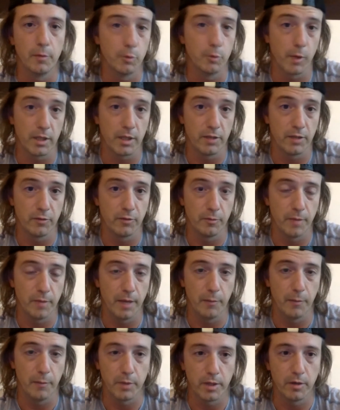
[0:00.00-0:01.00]
directly from
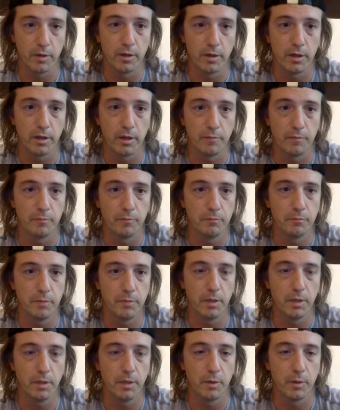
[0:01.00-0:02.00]
them without
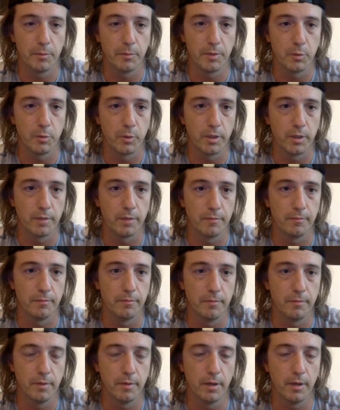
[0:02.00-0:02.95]
anyone in between,